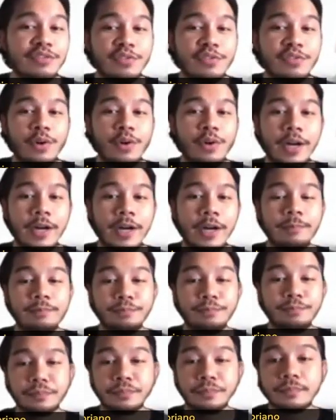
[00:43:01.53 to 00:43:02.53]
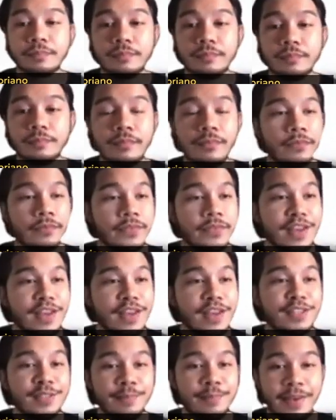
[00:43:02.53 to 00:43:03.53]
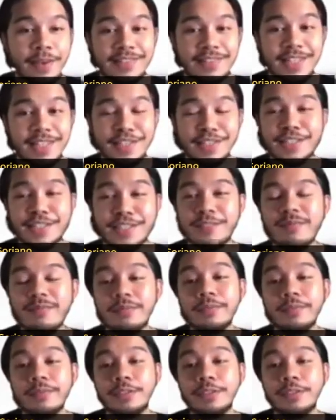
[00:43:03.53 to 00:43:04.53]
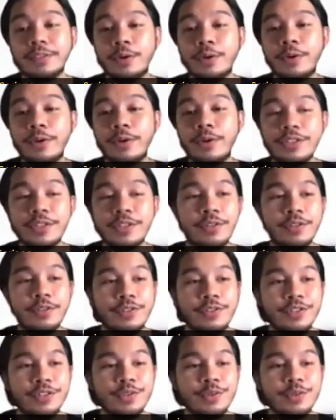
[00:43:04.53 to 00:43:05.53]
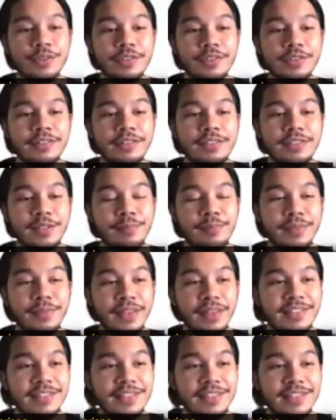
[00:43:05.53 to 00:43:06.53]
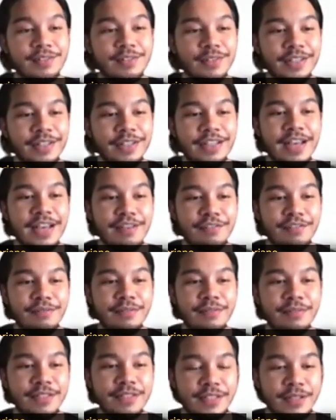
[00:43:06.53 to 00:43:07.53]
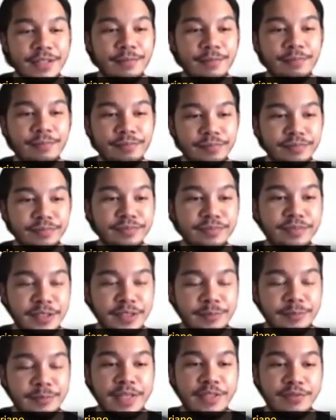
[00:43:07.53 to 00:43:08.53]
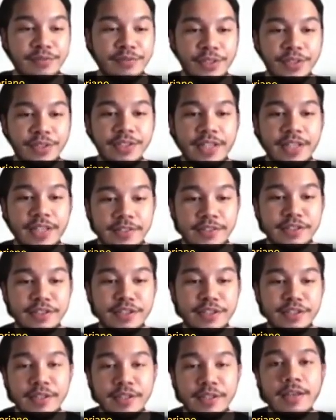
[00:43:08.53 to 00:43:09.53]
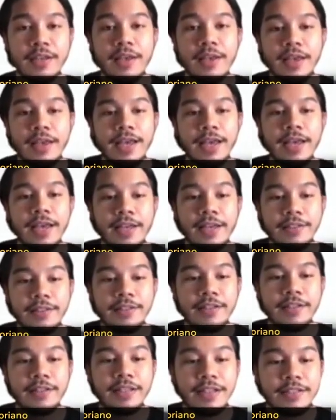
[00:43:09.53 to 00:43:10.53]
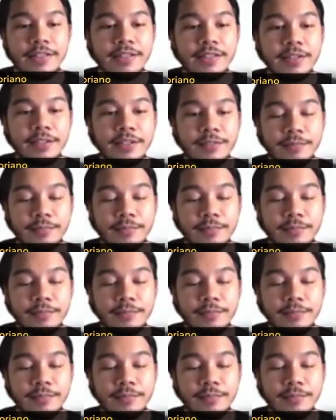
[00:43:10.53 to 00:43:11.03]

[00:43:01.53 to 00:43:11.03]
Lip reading: for text spaces. So it's good to shoot some things that already have some space for your text, and that's the